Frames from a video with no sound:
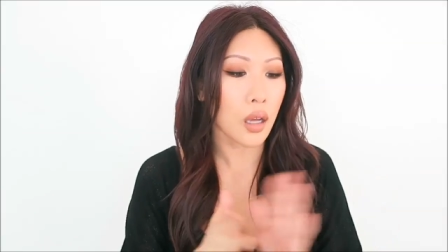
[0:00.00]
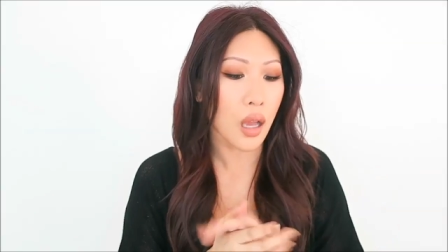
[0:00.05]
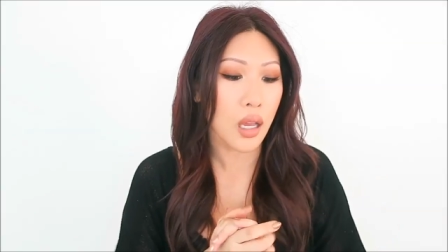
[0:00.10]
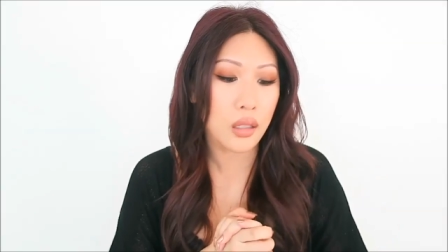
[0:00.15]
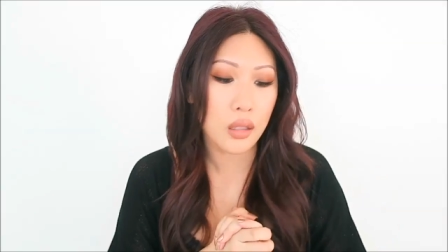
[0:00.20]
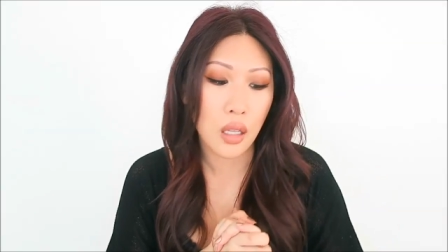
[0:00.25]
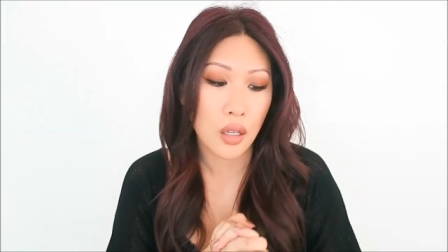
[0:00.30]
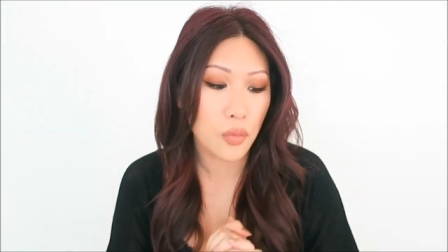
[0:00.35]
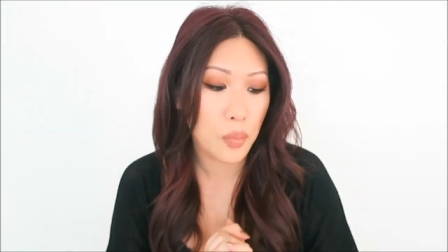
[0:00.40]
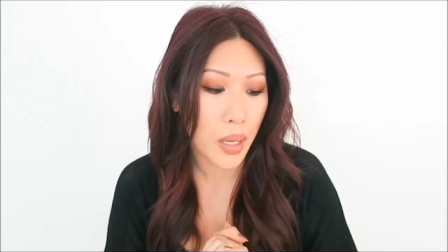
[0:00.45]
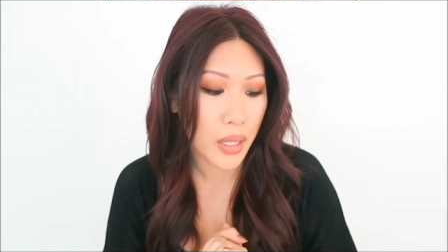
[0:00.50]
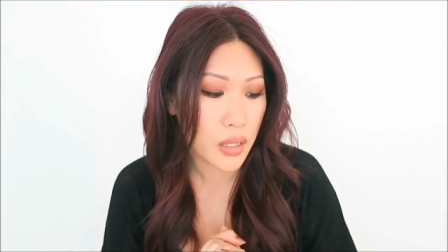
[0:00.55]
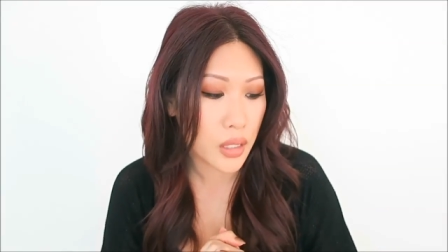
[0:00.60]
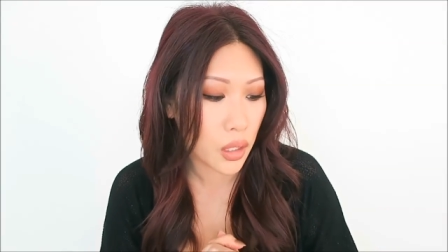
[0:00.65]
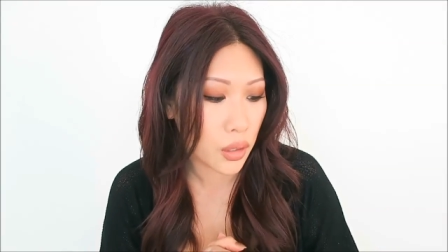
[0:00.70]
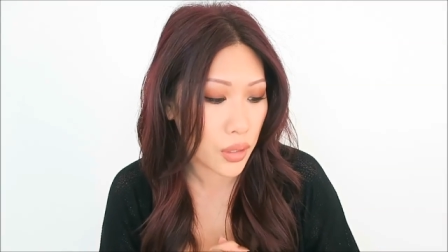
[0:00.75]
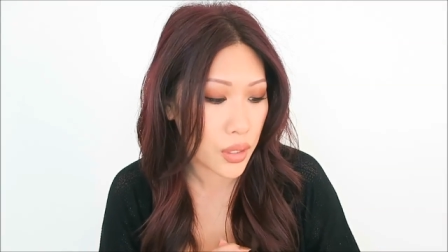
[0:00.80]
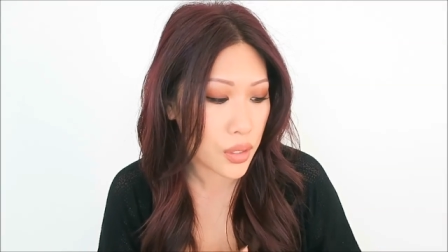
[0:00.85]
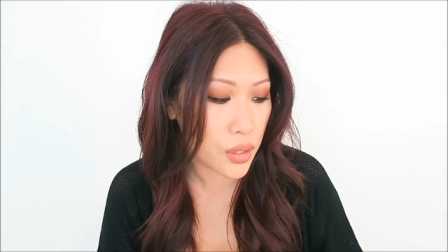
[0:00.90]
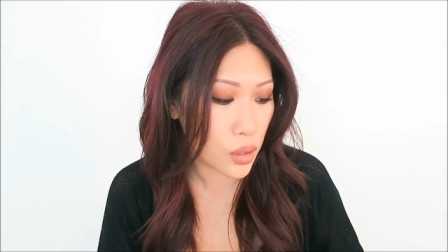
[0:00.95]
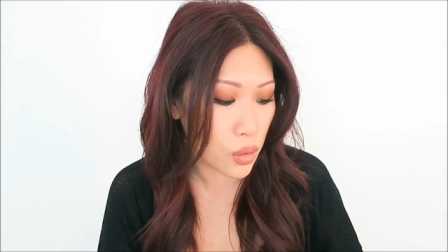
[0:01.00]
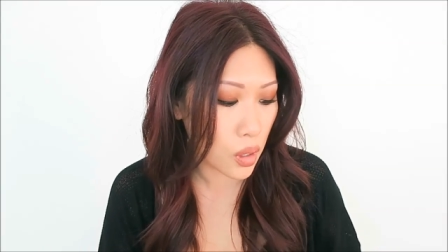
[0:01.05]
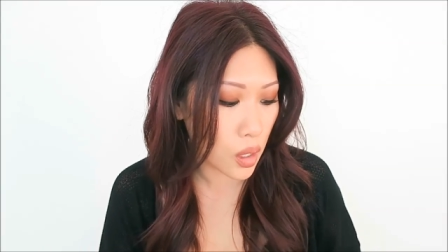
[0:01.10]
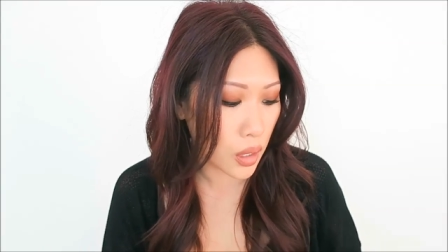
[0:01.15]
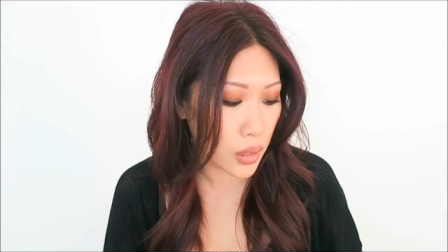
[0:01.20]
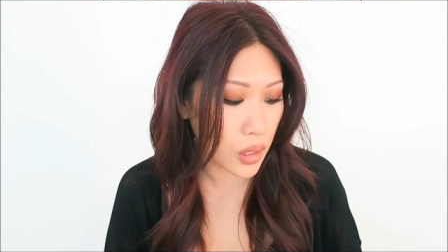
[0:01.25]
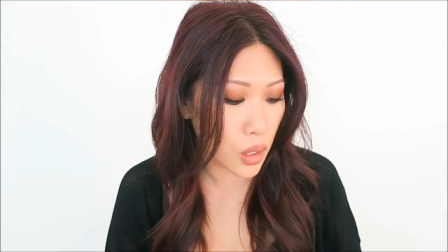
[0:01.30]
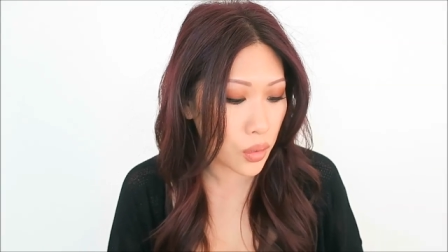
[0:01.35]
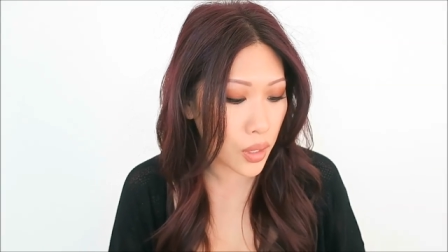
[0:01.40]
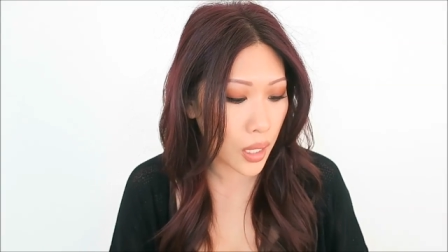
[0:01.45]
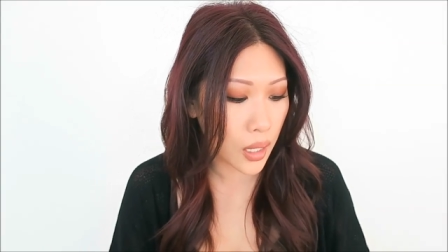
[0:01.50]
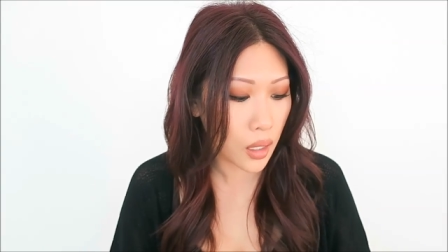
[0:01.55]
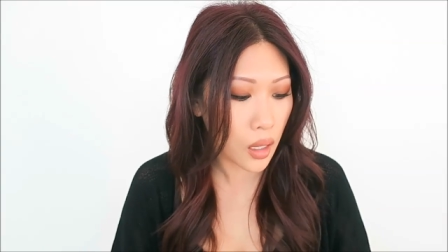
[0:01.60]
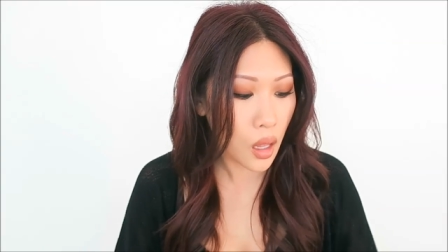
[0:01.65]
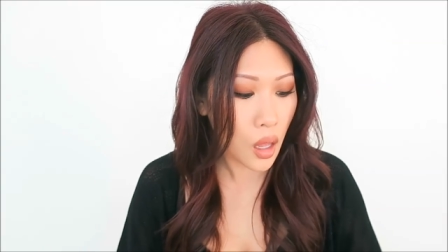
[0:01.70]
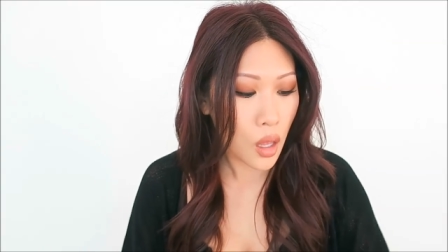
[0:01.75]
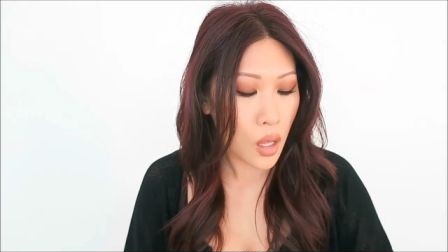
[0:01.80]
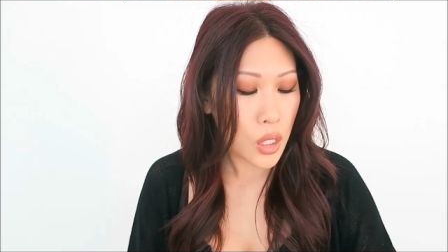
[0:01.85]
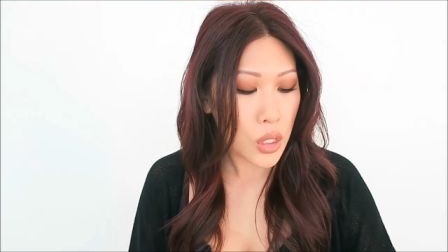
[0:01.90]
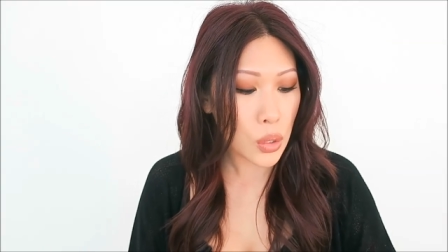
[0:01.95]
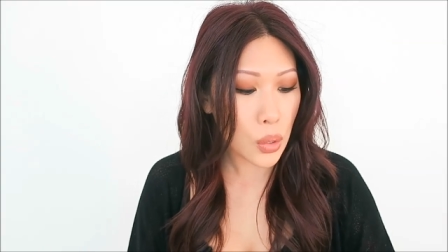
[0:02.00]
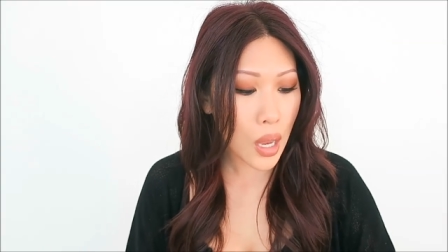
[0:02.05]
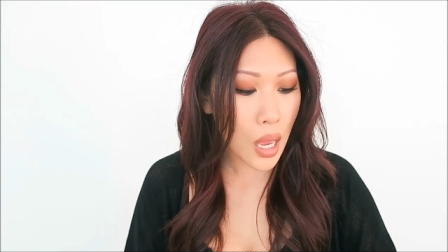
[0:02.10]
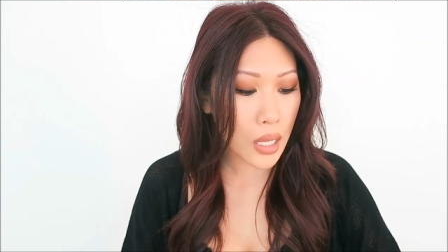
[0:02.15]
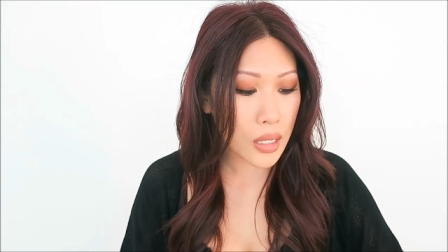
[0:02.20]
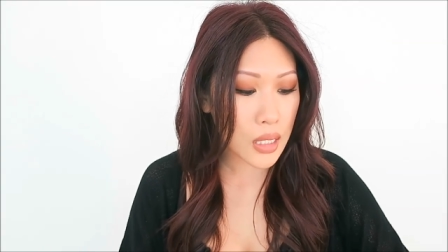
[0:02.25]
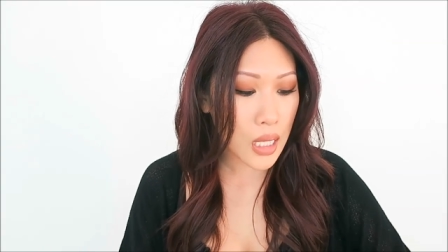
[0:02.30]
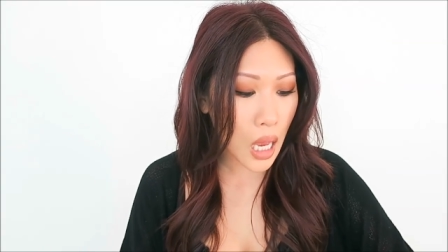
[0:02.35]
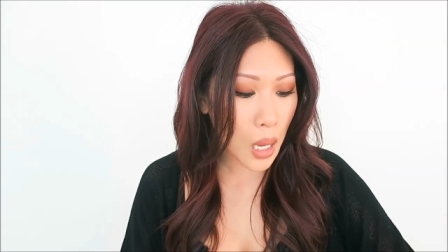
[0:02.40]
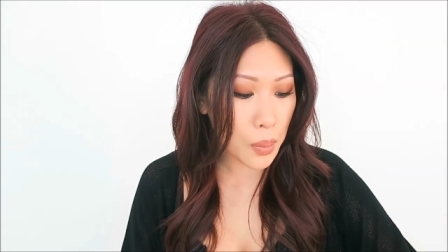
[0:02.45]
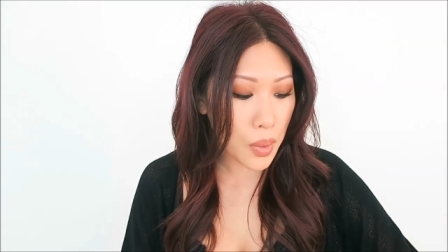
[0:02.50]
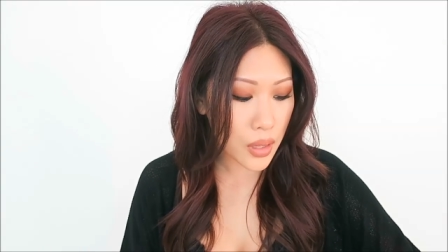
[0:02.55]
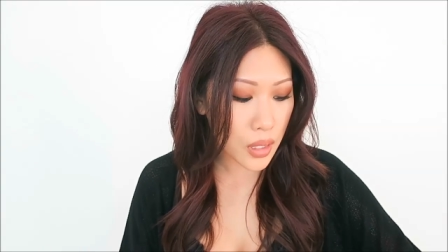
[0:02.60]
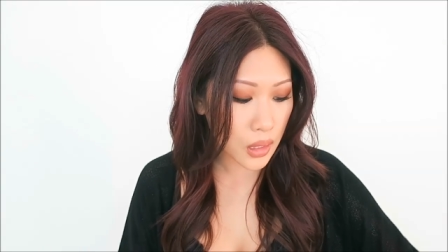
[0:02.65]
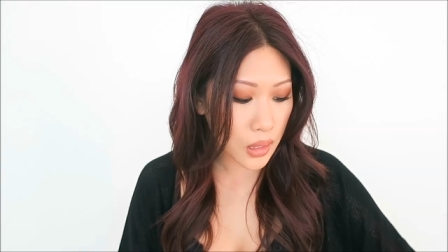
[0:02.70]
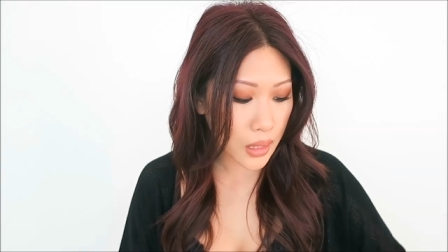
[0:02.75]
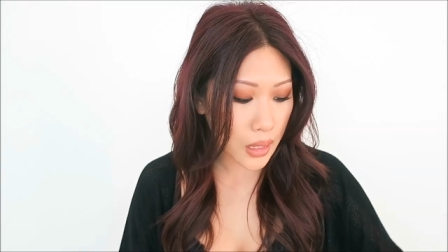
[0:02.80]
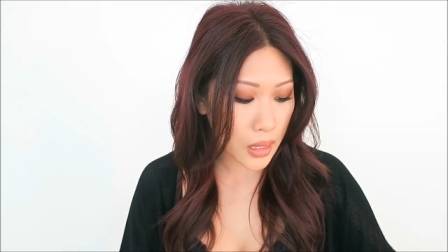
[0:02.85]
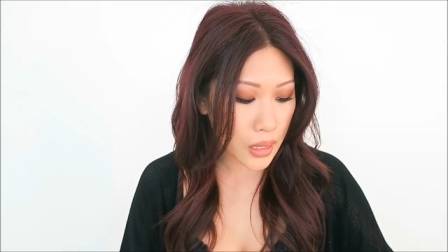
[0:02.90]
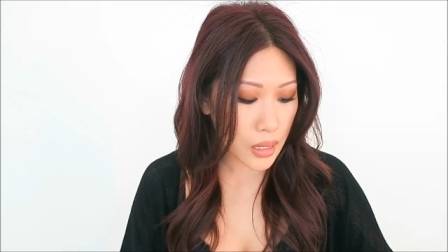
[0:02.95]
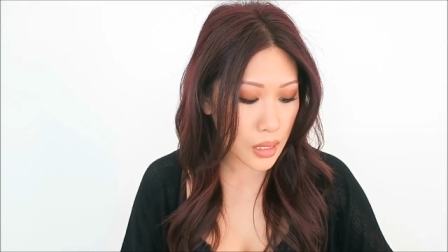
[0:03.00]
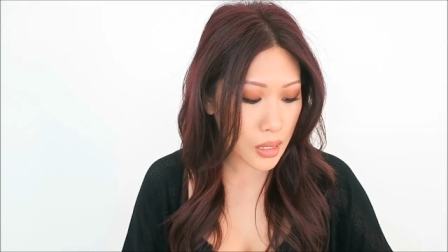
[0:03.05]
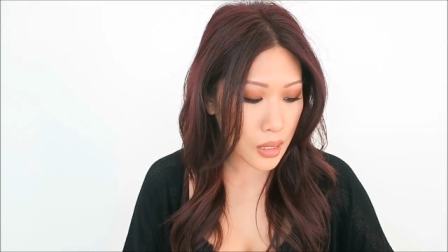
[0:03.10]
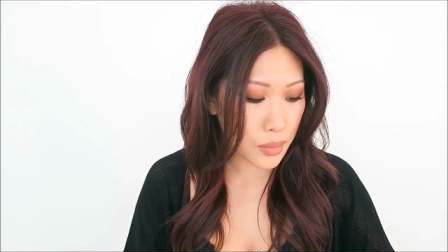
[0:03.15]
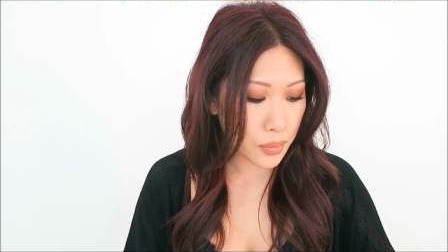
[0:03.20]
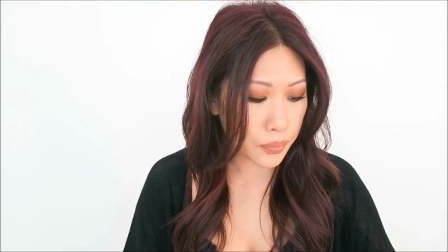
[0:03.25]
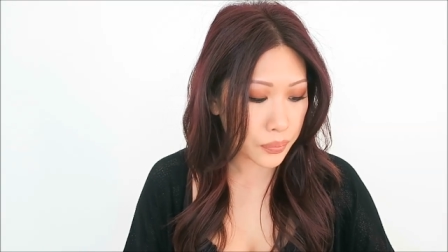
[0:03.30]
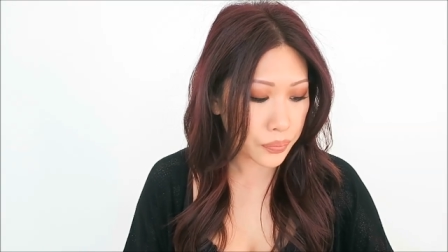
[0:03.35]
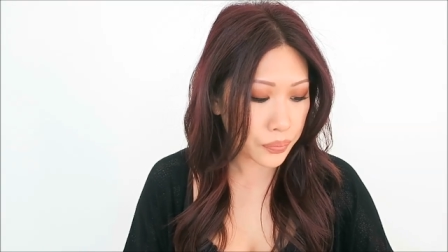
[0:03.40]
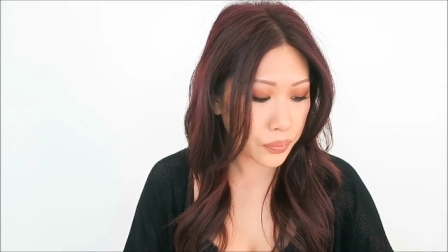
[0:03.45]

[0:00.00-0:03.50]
I love by Terry so hard. Okay, so on top of the lids,